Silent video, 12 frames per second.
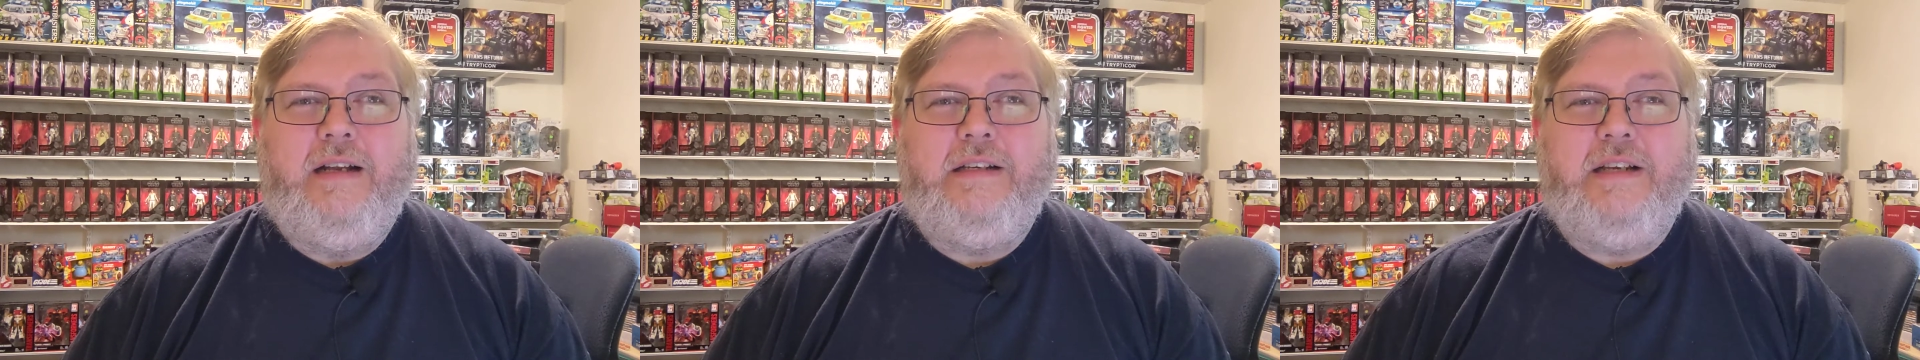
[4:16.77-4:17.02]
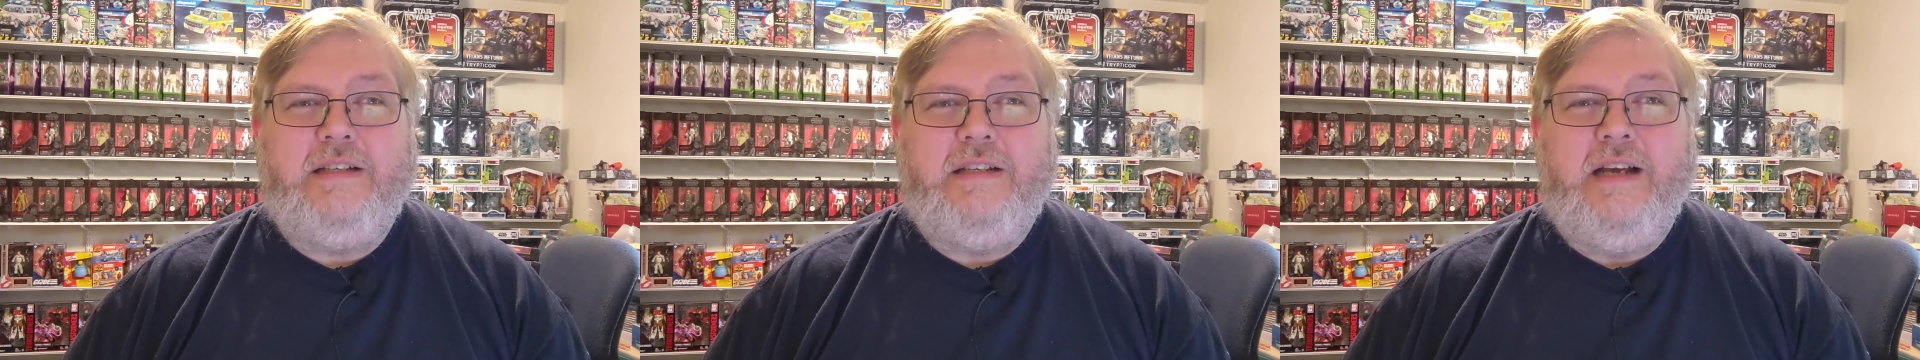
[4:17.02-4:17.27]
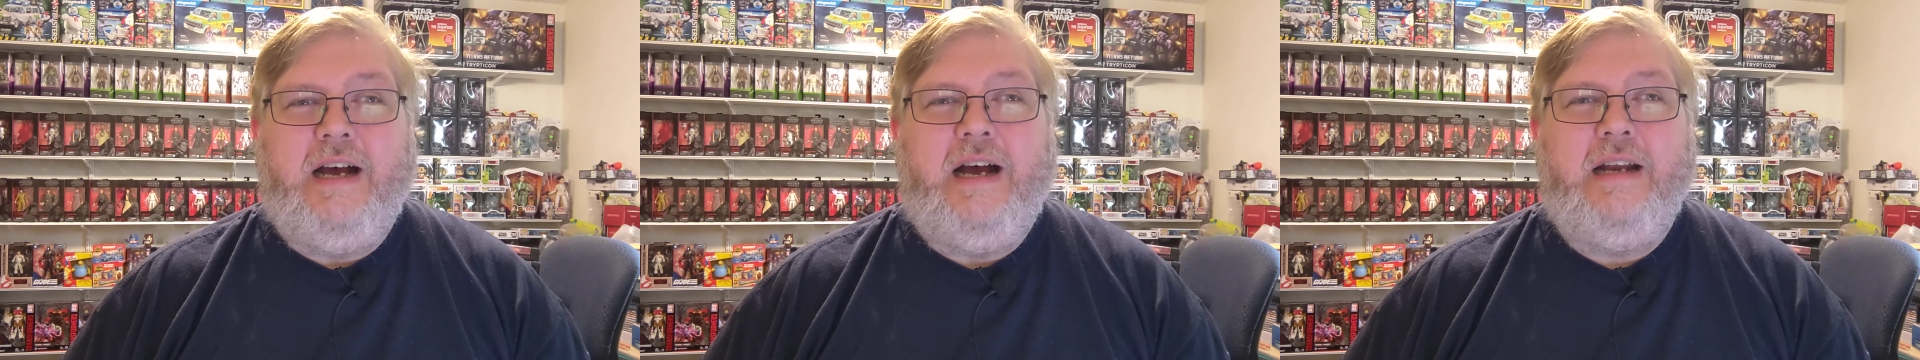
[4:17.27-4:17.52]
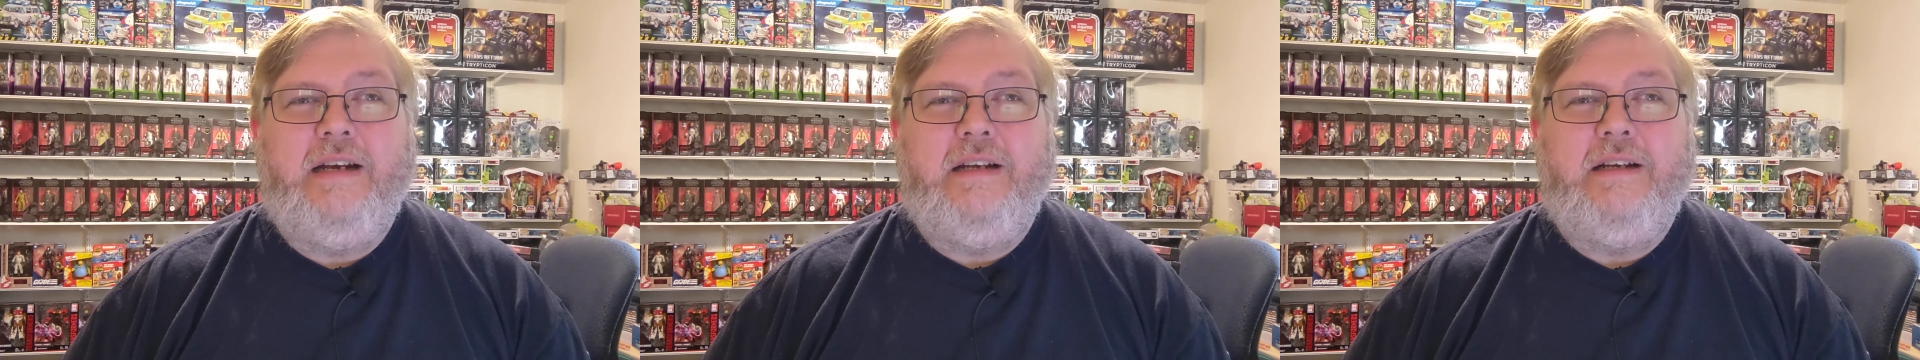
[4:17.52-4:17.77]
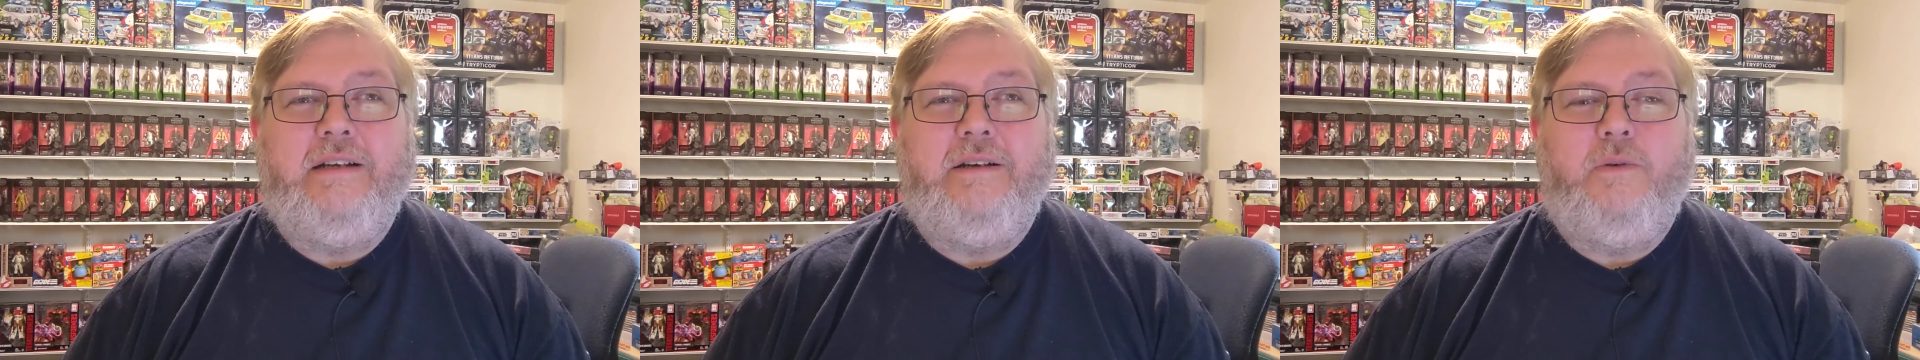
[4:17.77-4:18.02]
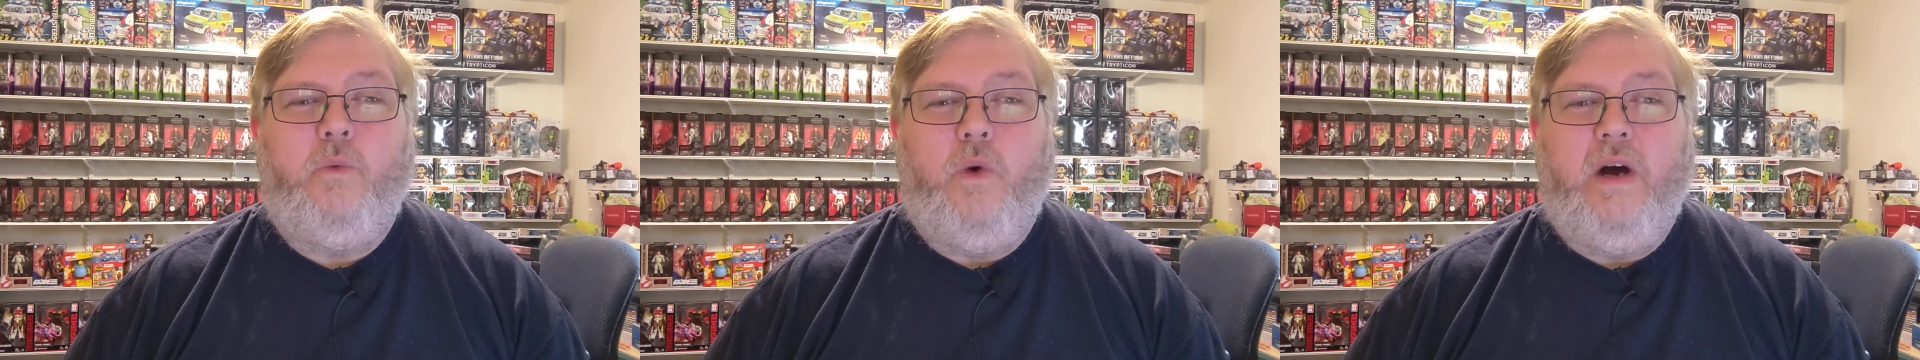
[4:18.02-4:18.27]
does not
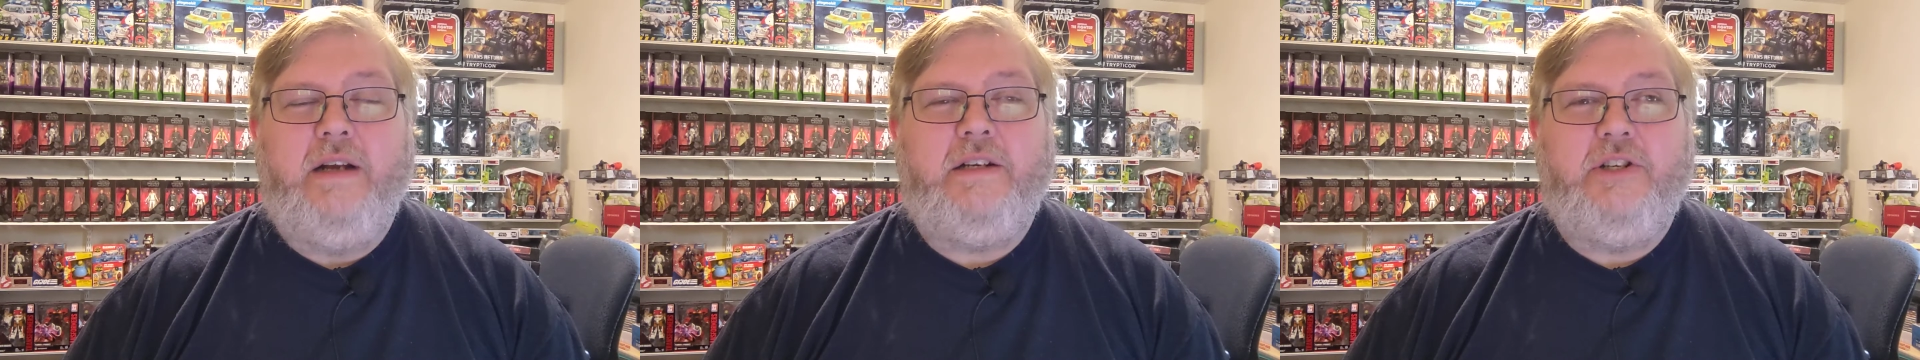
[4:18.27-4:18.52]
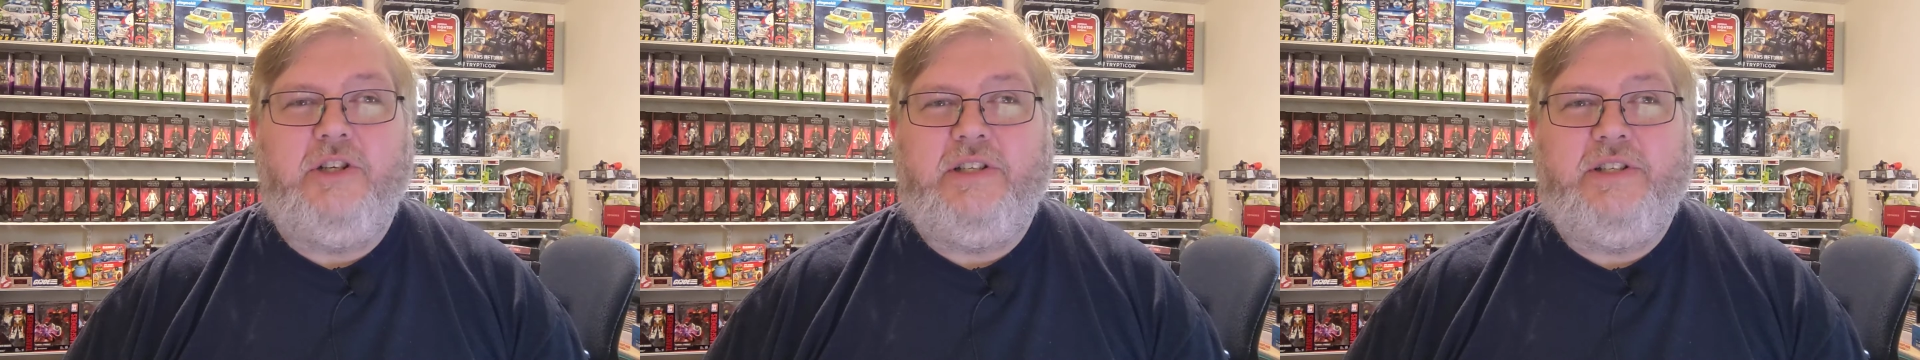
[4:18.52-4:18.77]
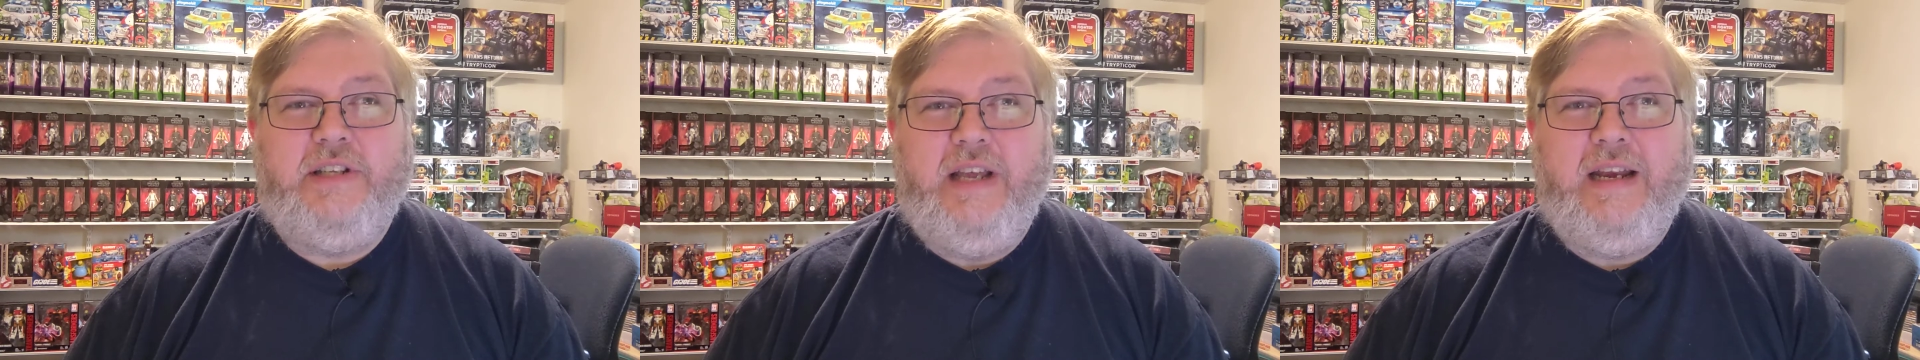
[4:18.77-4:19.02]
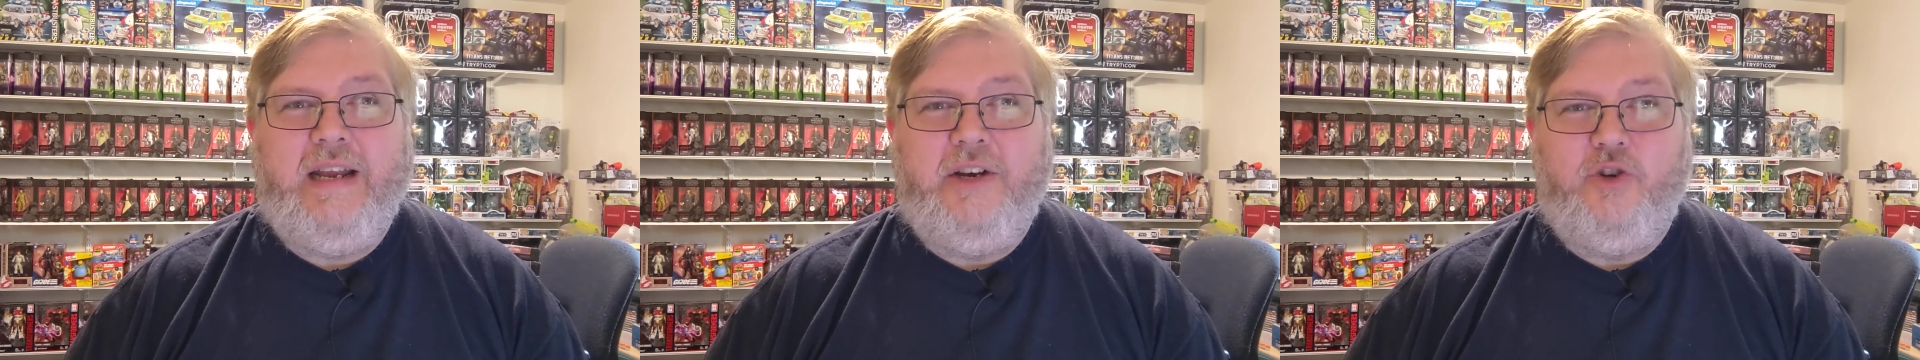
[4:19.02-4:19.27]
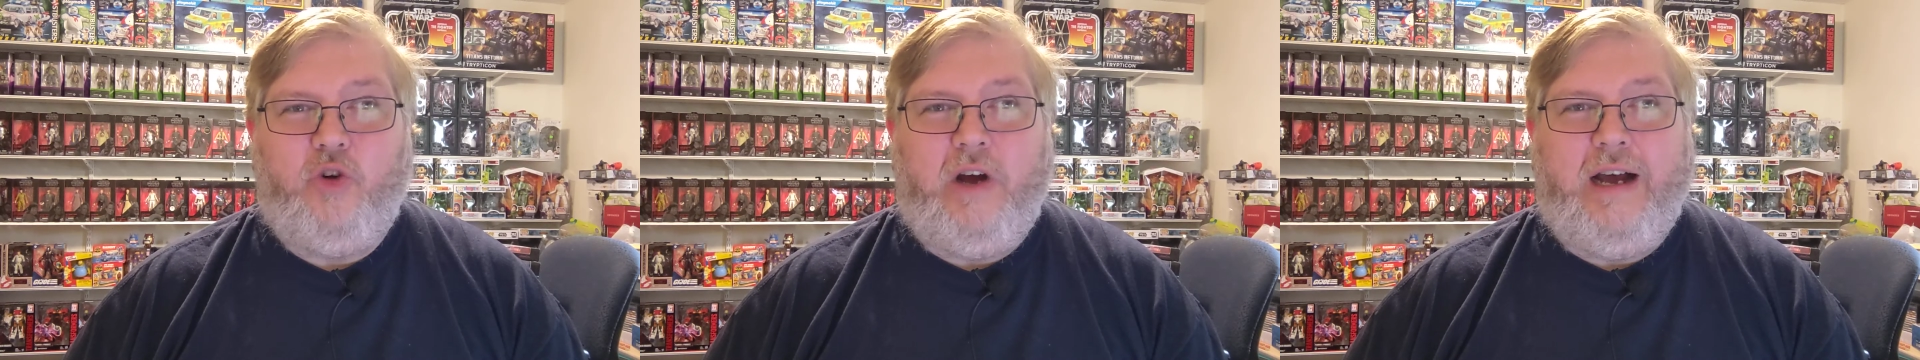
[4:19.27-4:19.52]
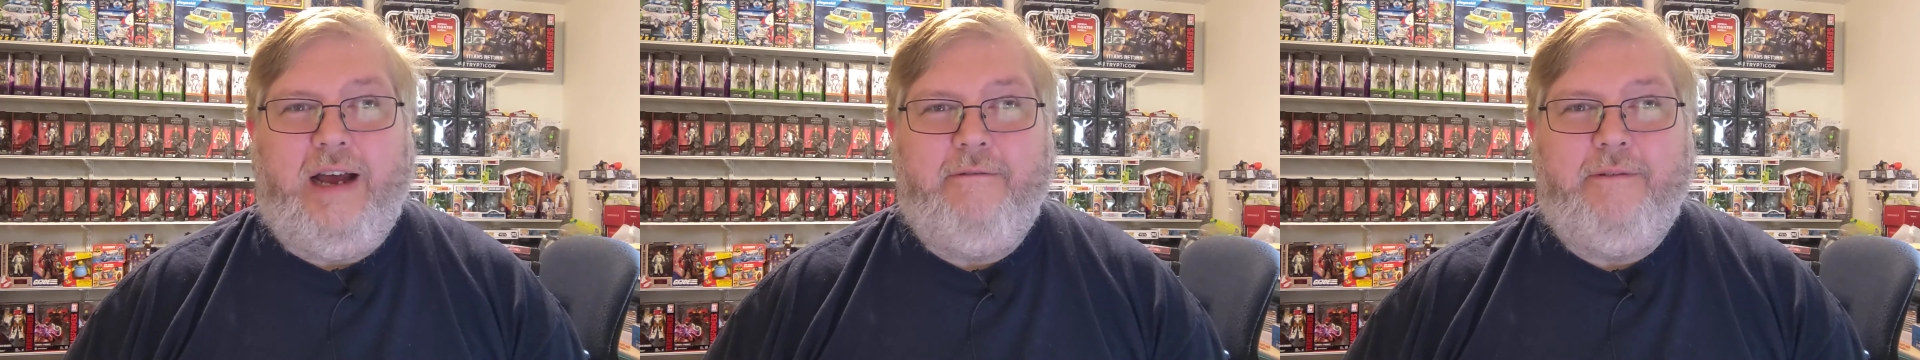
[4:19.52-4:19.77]
want to just sit and
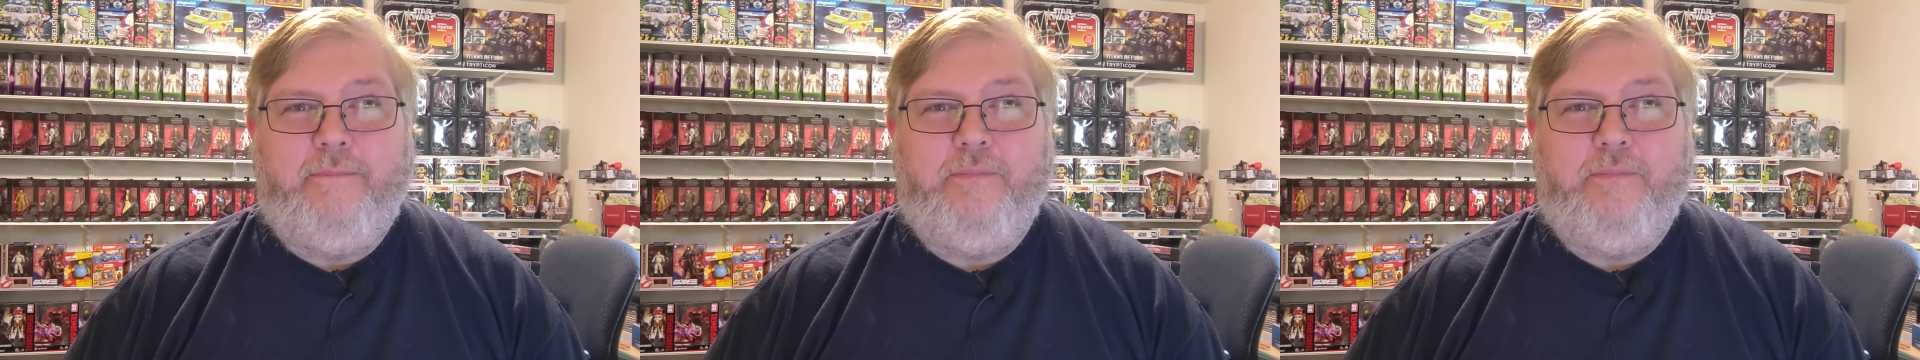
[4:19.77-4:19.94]
drive,